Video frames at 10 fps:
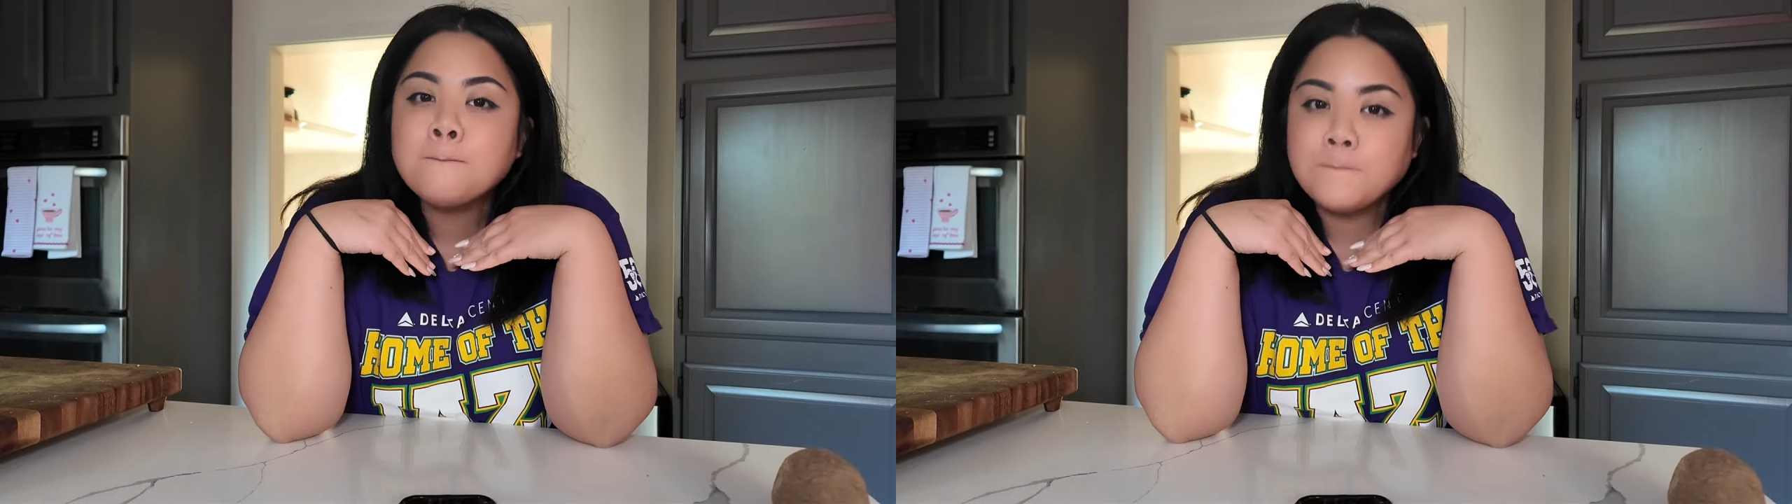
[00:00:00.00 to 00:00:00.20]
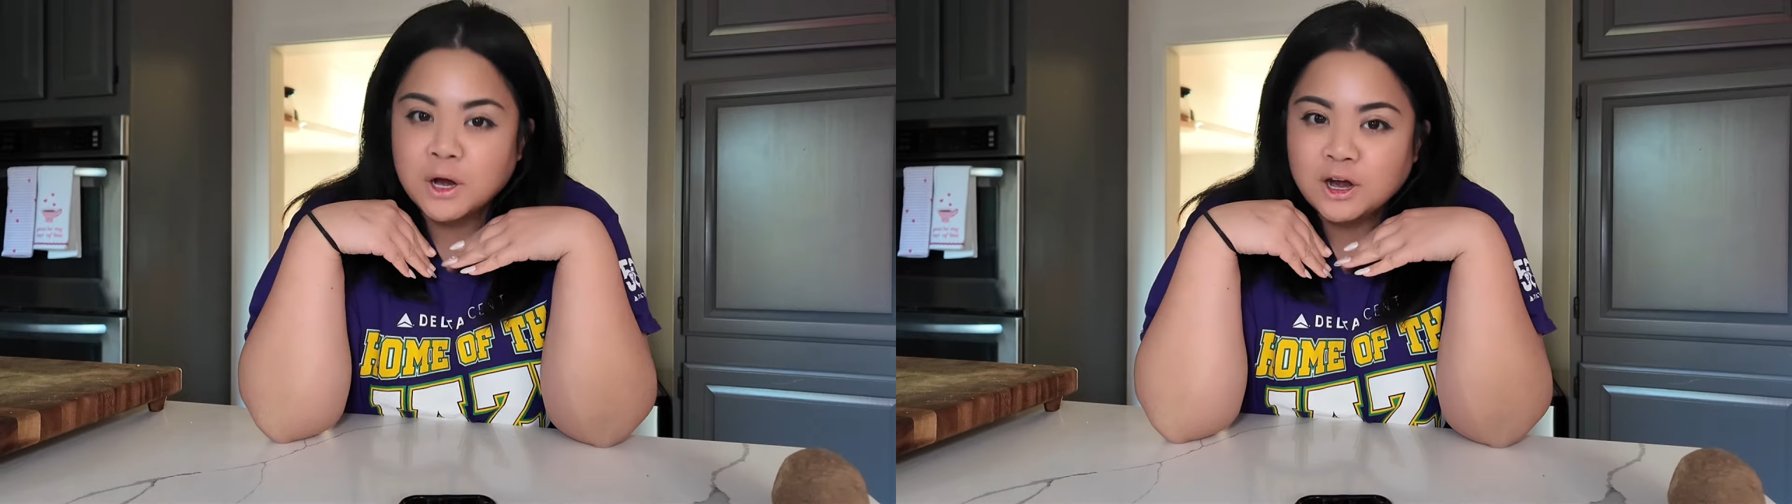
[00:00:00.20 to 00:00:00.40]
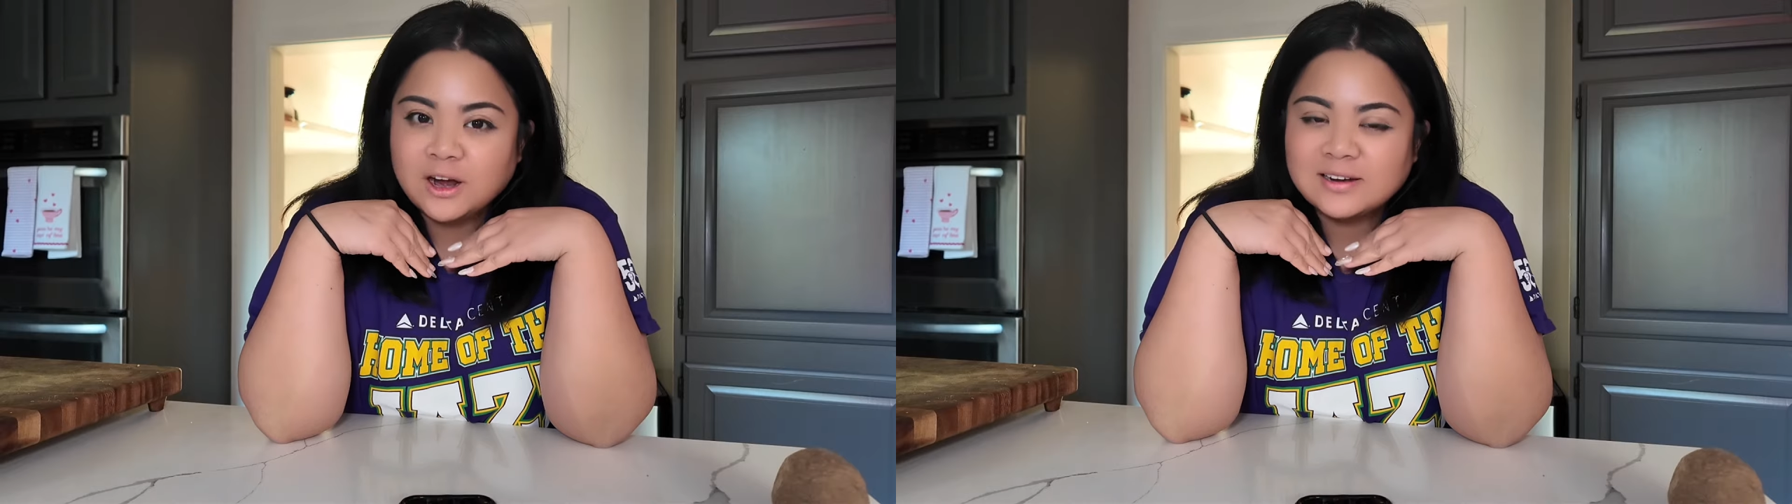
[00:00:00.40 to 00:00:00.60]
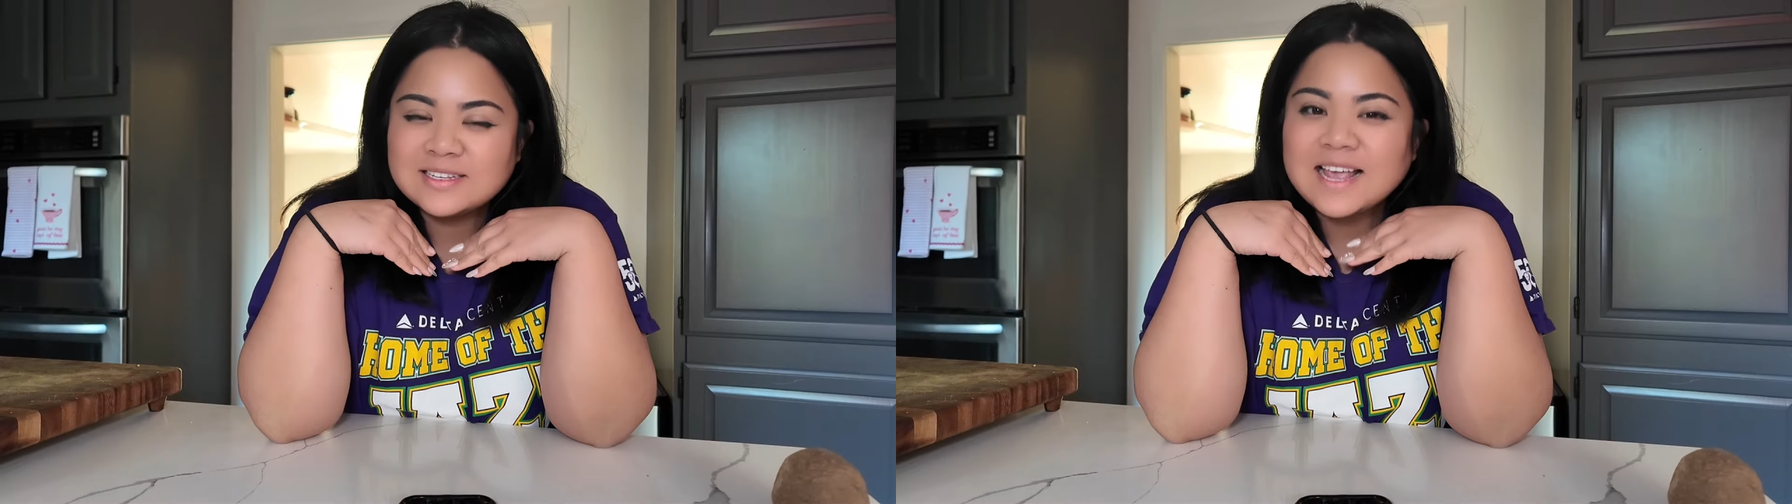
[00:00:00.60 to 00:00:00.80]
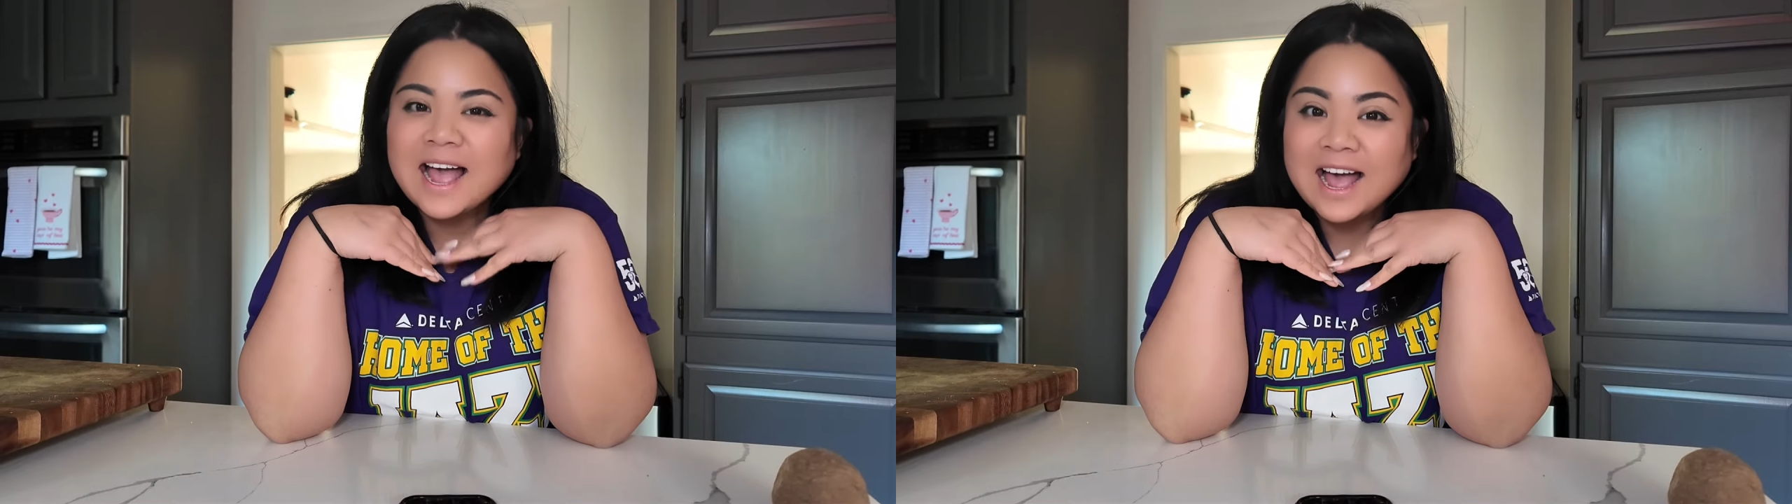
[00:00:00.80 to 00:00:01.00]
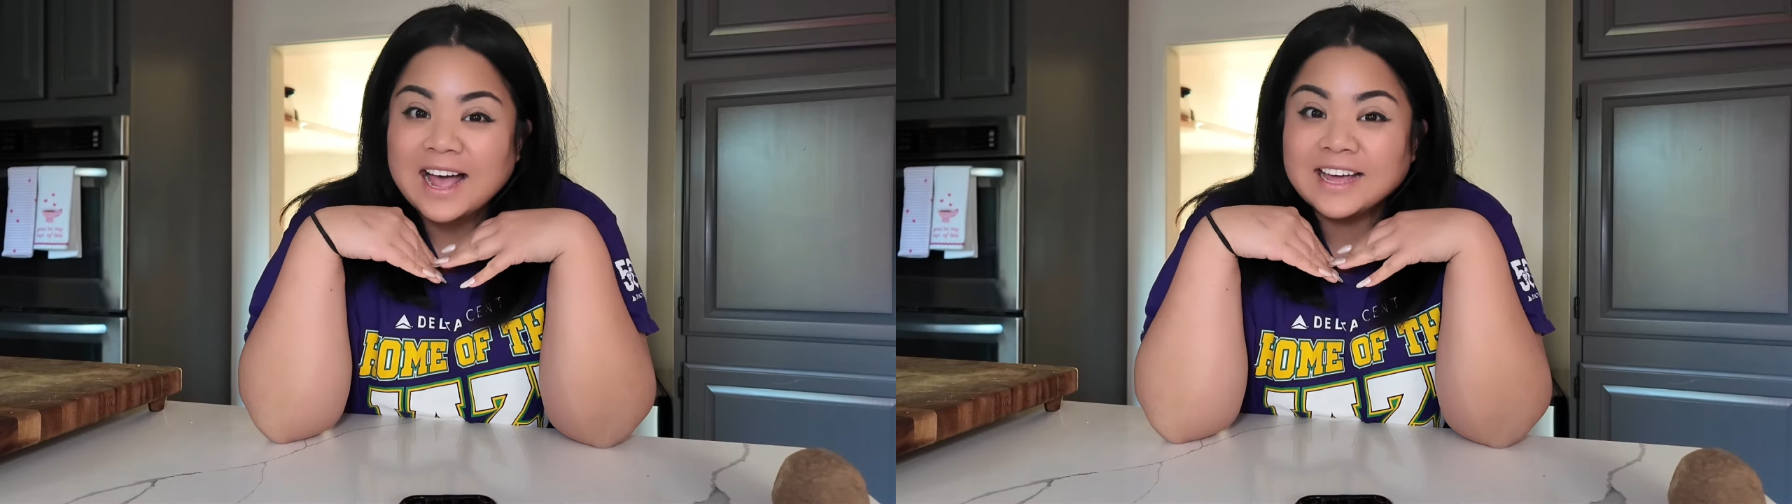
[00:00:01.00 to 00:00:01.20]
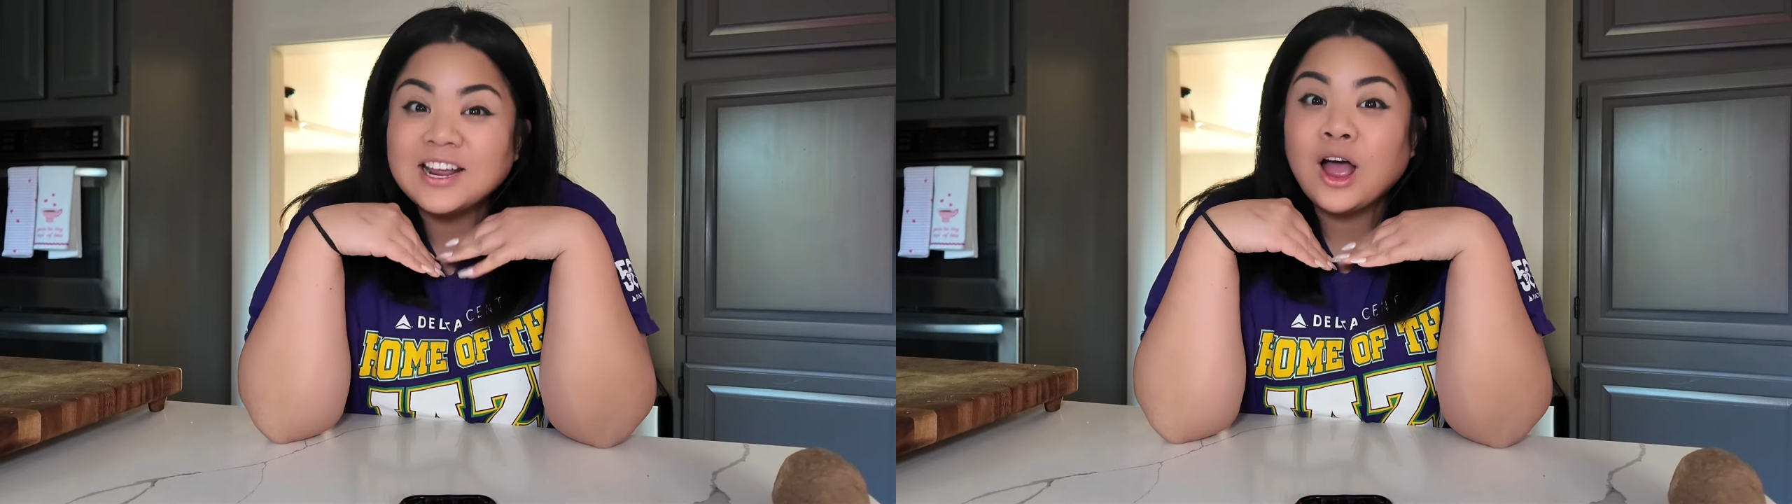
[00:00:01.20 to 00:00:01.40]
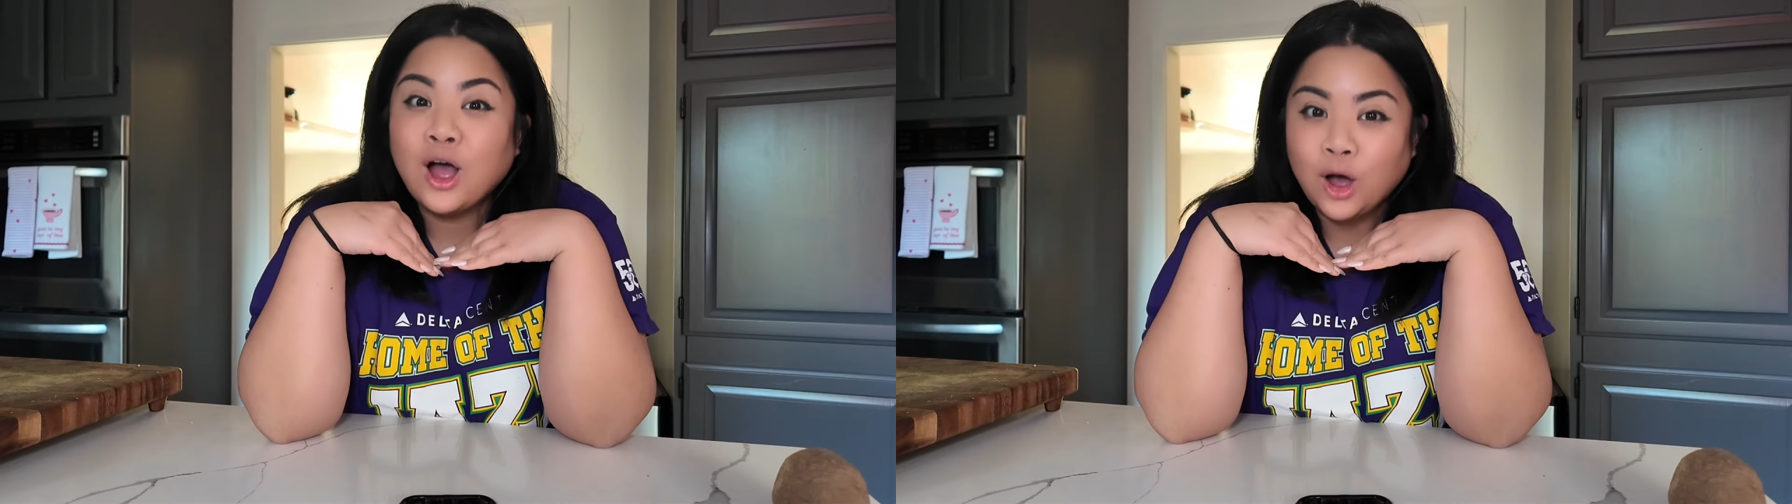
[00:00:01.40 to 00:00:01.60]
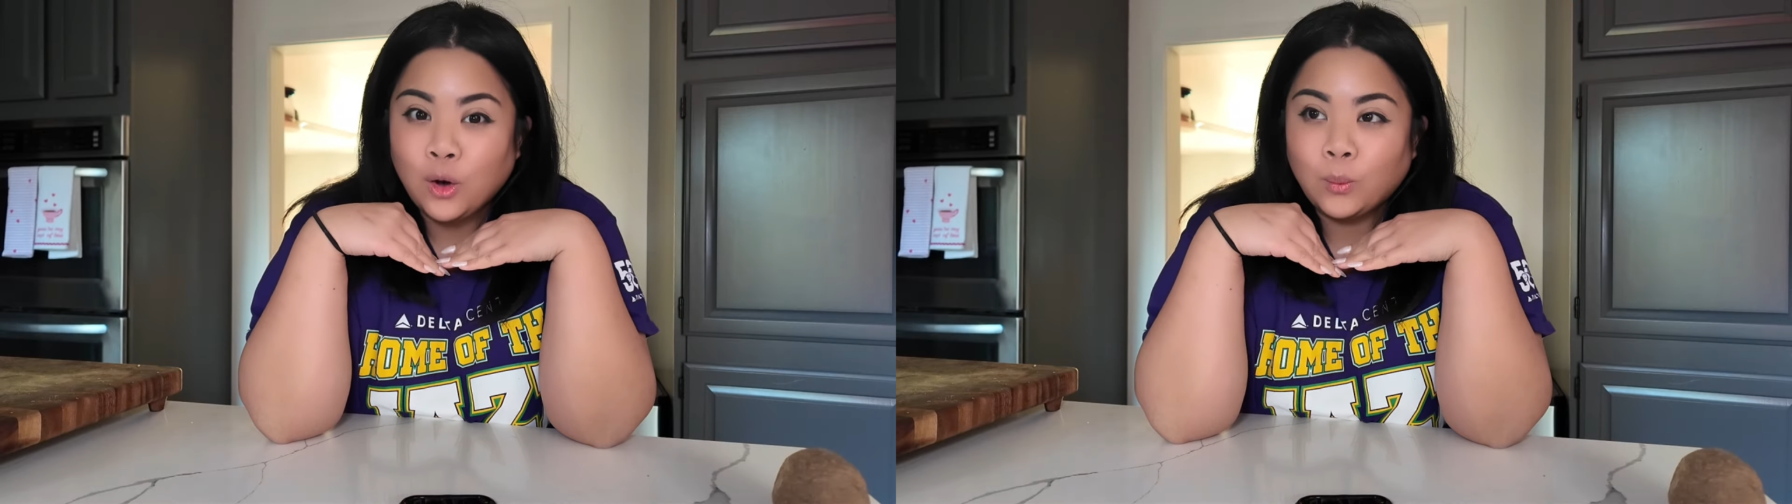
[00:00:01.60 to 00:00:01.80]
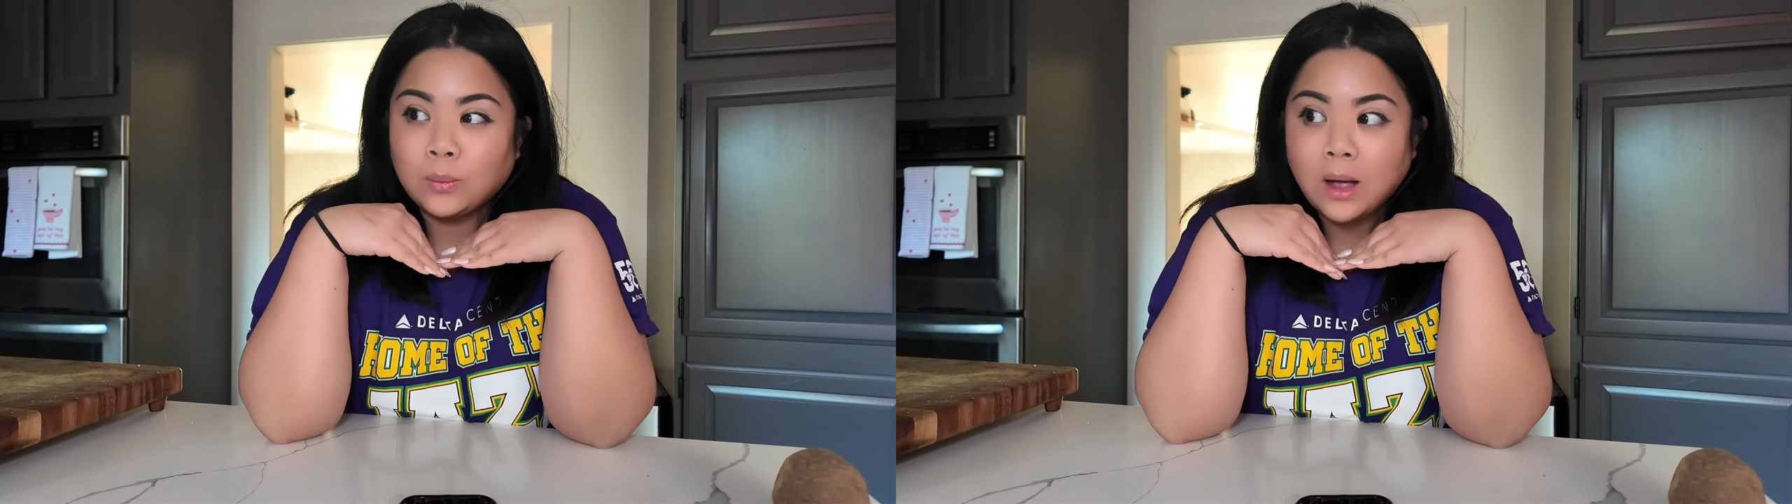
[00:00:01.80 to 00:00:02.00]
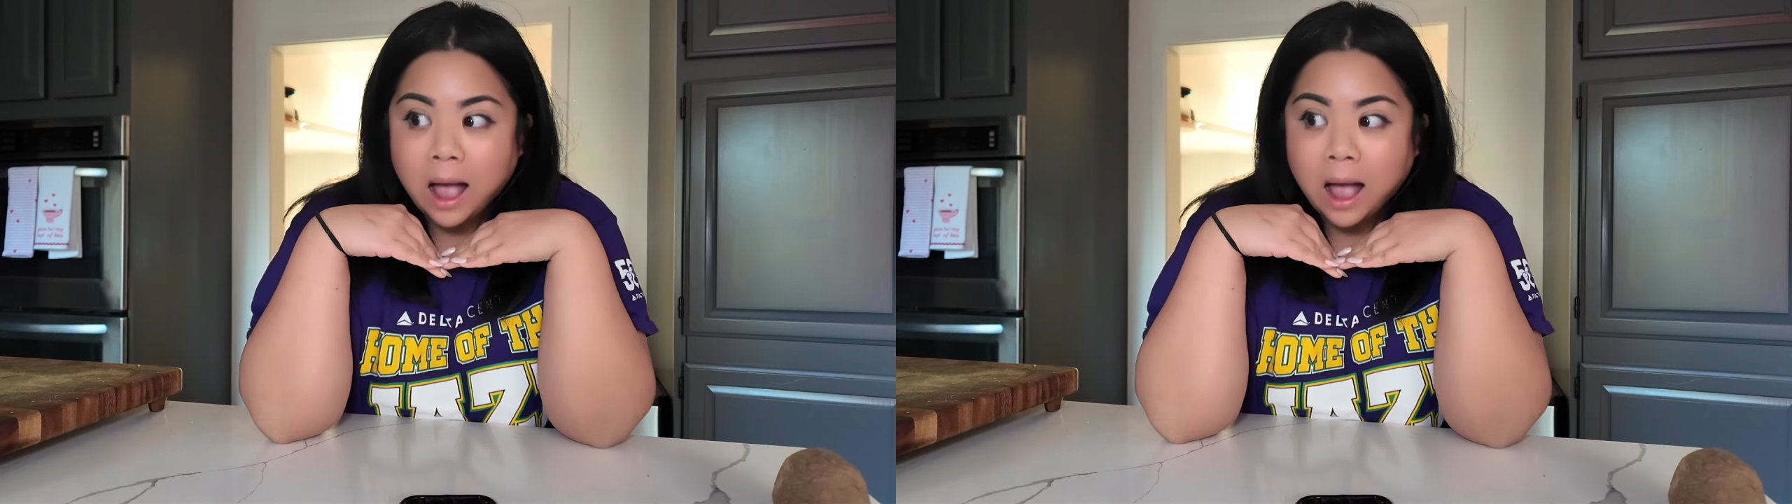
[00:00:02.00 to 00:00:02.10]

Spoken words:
burgers at home.